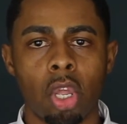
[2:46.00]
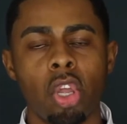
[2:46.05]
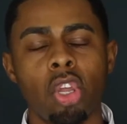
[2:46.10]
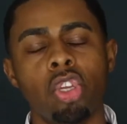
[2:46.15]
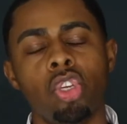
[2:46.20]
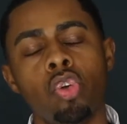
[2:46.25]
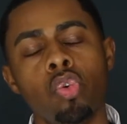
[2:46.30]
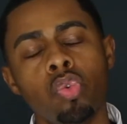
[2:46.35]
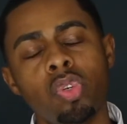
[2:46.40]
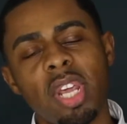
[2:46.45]

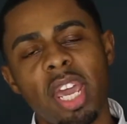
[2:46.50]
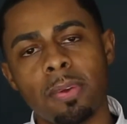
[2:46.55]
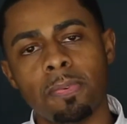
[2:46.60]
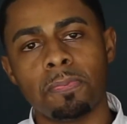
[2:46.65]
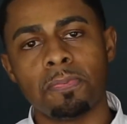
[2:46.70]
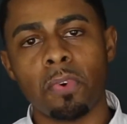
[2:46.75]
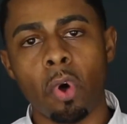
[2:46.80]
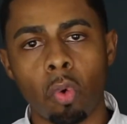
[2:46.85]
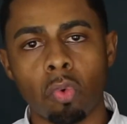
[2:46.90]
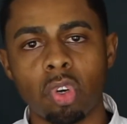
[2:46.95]
You take
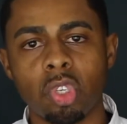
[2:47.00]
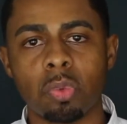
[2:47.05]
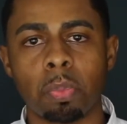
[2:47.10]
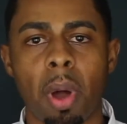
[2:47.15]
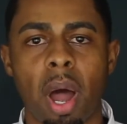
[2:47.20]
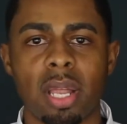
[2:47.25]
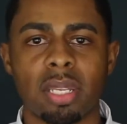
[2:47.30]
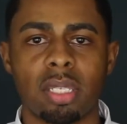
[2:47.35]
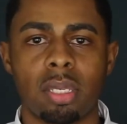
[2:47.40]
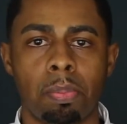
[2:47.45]
full
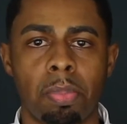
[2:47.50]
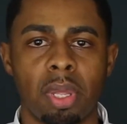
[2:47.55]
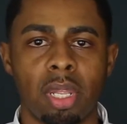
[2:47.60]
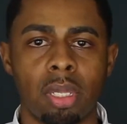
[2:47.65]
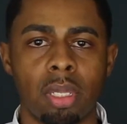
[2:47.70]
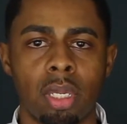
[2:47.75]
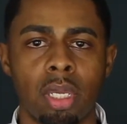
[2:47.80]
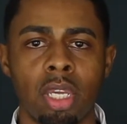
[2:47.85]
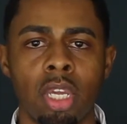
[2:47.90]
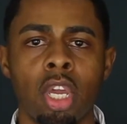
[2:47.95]

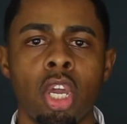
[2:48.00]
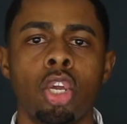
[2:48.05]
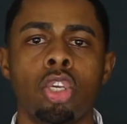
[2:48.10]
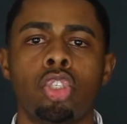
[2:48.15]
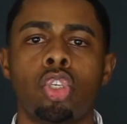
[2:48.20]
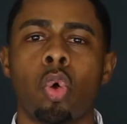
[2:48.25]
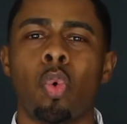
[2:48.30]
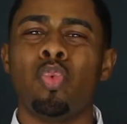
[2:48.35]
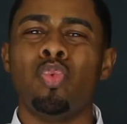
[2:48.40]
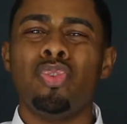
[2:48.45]
responsibility,
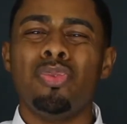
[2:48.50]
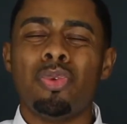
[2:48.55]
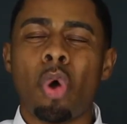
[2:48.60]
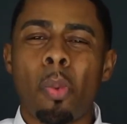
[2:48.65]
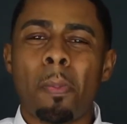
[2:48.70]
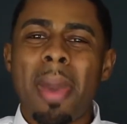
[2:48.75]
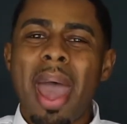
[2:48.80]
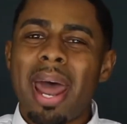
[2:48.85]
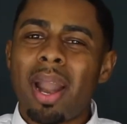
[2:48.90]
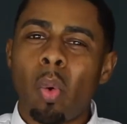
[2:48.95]
so no
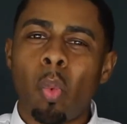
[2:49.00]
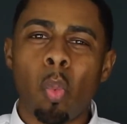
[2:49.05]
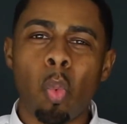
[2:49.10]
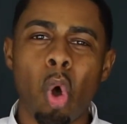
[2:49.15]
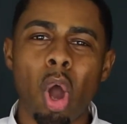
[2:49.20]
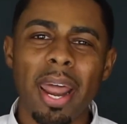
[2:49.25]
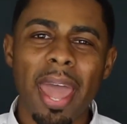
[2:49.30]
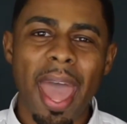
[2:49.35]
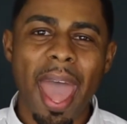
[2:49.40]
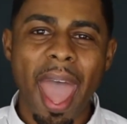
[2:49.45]
matter what
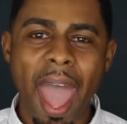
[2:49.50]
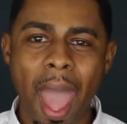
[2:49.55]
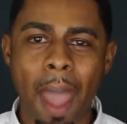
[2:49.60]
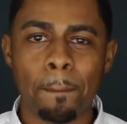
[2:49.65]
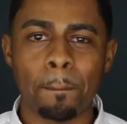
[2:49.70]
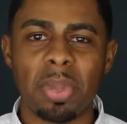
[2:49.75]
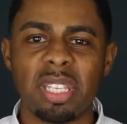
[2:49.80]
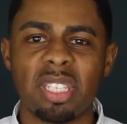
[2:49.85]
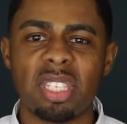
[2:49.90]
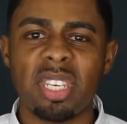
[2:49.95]

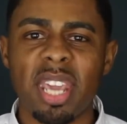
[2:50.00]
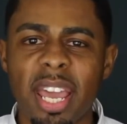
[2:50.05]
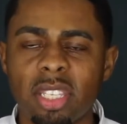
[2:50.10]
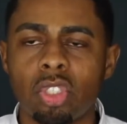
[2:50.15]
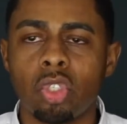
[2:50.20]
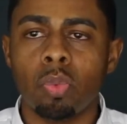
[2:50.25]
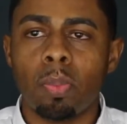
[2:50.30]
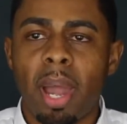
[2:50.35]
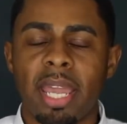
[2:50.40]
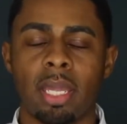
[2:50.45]
happens, yes,
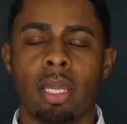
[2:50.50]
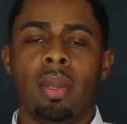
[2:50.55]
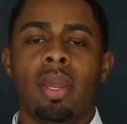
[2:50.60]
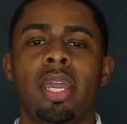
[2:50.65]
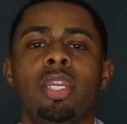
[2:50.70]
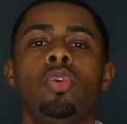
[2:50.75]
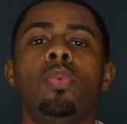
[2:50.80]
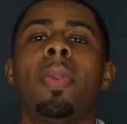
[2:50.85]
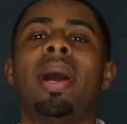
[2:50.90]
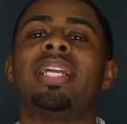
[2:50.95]
you
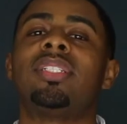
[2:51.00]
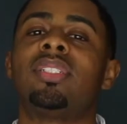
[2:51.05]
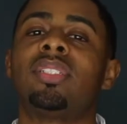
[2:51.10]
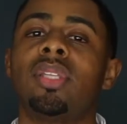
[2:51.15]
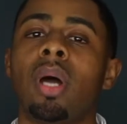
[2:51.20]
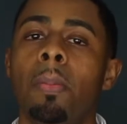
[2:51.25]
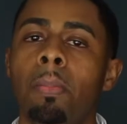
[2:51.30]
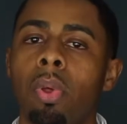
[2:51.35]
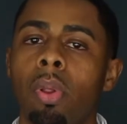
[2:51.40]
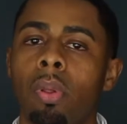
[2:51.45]
might
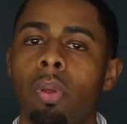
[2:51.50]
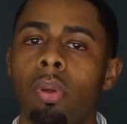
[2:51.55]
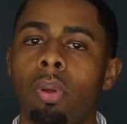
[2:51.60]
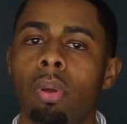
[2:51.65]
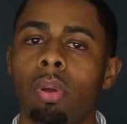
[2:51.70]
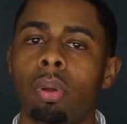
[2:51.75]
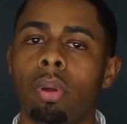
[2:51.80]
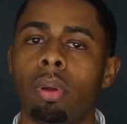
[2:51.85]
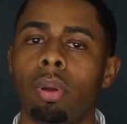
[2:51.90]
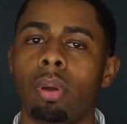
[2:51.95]
stumble,
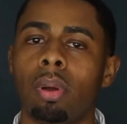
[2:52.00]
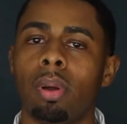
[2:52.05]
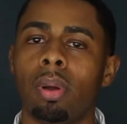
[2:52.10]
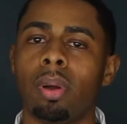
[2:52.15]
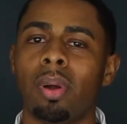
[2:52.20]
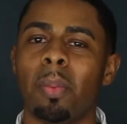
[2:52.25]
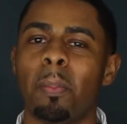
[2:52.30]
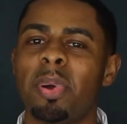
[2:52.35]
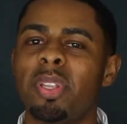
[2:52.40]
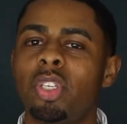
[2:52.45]

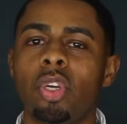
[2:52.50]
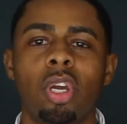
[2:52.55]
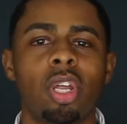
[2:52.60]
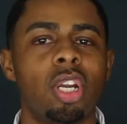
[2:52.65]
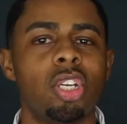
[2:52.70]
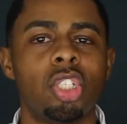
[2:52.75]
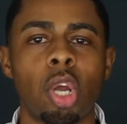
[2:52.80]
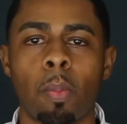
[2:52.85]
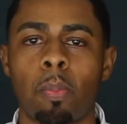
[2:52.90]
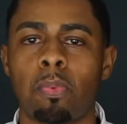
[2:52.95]
but you're going
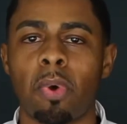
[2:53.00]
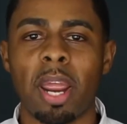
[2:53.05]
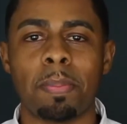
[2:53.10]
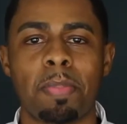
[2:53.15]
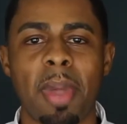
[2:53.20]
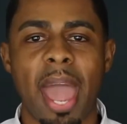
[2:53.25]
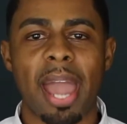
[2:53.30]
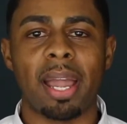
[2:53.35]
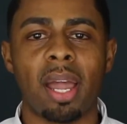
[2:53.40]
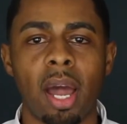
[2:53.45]
to jump right
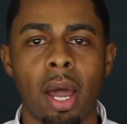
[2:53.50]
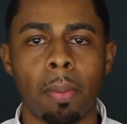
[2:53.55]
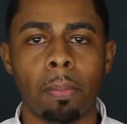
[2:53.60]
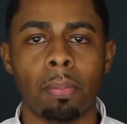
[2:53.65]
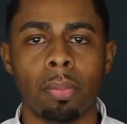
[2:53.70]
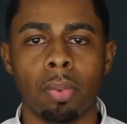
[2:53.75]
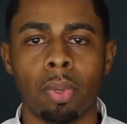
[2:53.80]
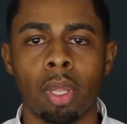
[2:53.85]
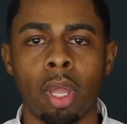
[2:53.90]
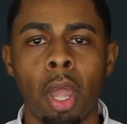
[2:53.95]
back up
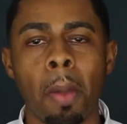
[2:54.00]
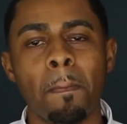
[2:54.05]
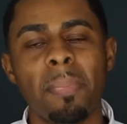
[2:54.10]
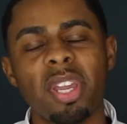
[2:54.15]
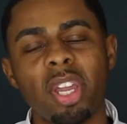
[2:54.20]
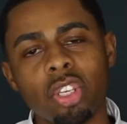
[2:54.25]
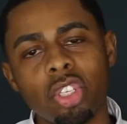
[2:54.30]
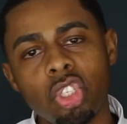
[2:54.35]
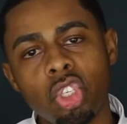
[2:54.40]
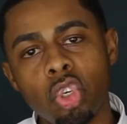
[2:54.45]

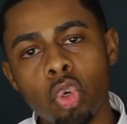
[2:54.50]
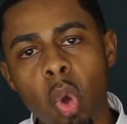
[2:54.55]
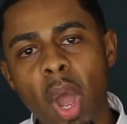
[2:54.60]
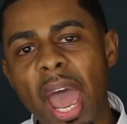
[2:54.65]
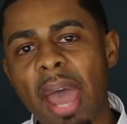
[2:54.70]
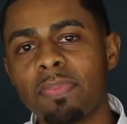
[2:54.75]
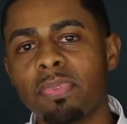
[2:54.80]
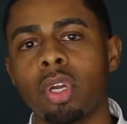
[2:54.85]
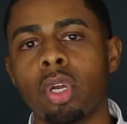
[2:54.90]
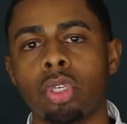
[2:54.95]
because you
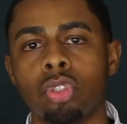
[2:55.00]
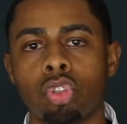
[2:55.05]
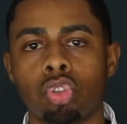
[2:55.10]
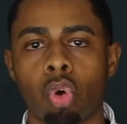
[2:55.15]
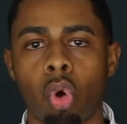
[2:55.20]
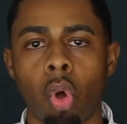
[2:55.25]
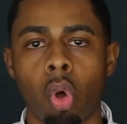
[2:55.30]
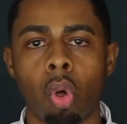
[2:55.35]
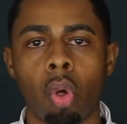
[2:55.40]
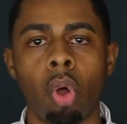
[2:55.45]
have the
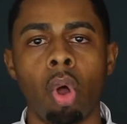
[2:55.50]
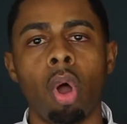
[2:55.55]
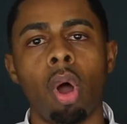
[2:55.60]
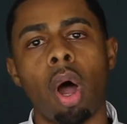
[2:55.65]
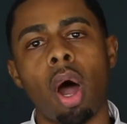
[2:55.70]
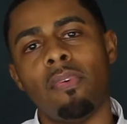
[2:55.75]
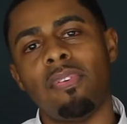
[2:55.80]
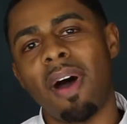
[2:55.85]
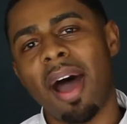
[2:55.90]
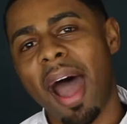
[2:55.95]
control
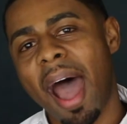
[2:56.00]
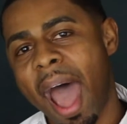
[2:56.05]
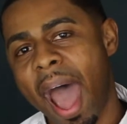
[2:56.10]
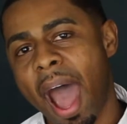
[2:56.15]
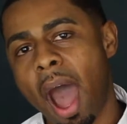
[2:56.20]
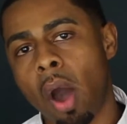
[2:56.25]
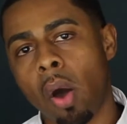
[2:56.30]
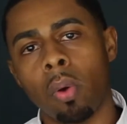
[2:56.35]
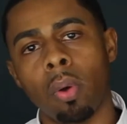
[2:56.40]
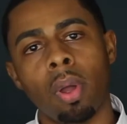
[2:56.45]
of
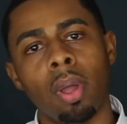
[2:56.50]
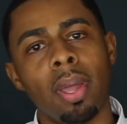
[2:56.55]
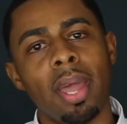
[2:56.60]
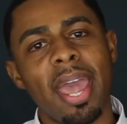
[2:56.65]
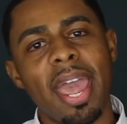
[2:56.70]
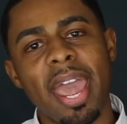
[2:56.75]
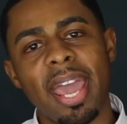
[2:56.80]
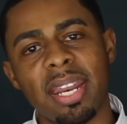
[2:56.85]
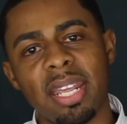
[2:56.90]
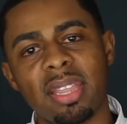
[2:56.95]
how
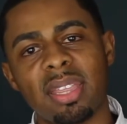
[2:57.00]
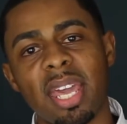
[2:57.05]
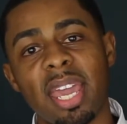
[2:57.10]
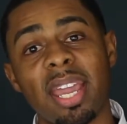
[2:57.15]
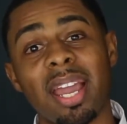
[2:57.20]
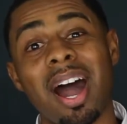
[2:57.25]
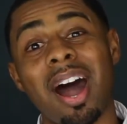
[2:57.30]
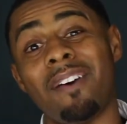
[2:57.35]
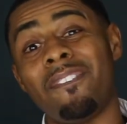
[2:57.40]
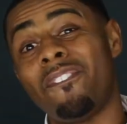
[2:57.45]
anything
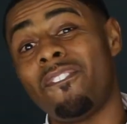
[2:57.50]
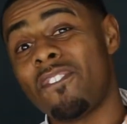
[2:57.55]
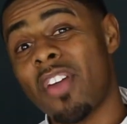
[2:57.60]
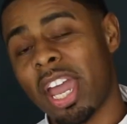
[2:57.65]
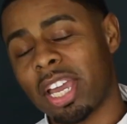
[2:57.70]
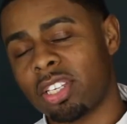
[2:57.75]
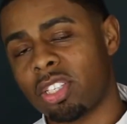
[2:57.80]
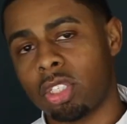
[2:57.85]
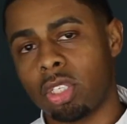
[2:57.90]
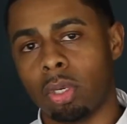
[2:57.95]

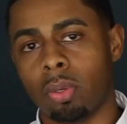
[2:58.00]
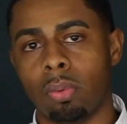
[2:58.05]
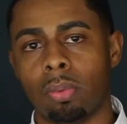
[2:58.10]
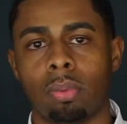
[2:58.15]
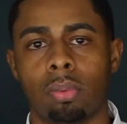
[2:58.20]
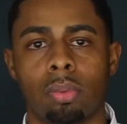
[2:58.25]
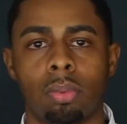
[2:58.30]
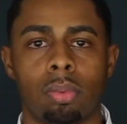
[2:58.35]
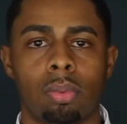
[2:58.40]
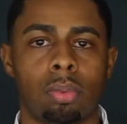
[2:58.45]
affects you.
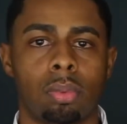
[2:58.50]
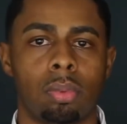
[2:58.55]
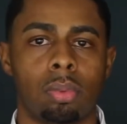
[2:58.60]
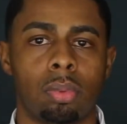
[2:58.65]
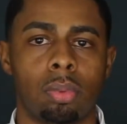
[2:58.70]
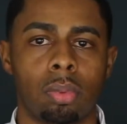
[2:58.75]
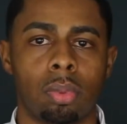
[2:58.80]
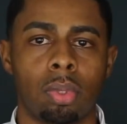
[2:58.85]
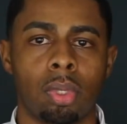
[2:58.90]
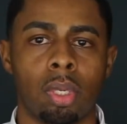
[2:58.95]

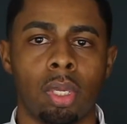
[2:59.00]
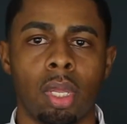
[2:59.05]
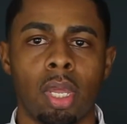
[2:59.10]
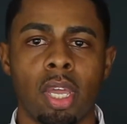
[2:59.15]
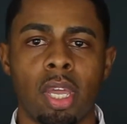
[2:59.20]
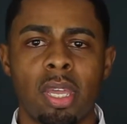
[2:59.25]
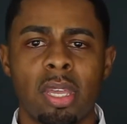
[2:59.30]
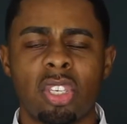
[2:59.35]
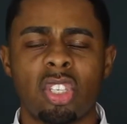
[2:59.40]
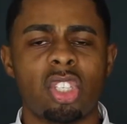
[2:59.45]

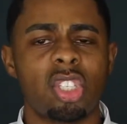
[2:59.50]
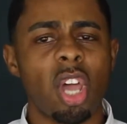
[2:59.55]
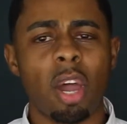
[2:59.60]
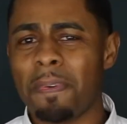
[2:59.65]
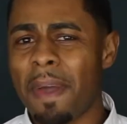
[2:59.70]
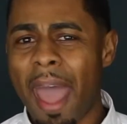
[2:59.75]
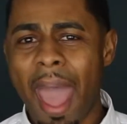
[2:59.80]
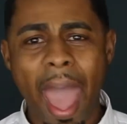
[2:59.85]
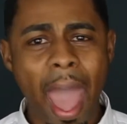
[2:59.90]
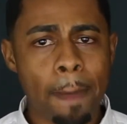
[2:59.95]
Stuff
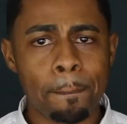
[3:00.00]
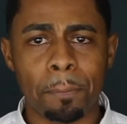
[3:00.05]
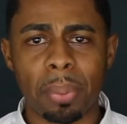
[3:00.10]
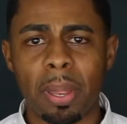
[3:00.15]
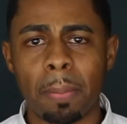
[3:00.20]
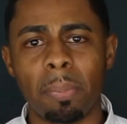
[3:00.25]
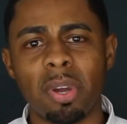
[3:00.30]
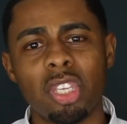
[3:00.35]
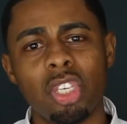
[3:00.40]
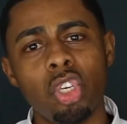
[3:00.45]

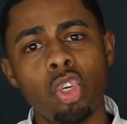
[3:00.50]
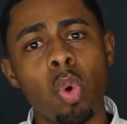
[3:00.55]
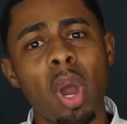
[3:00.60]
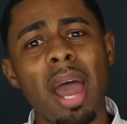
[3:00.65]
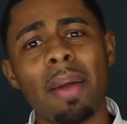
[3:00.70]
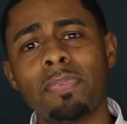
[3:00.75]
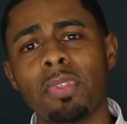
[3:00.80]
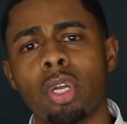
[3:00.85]
happens, but you have the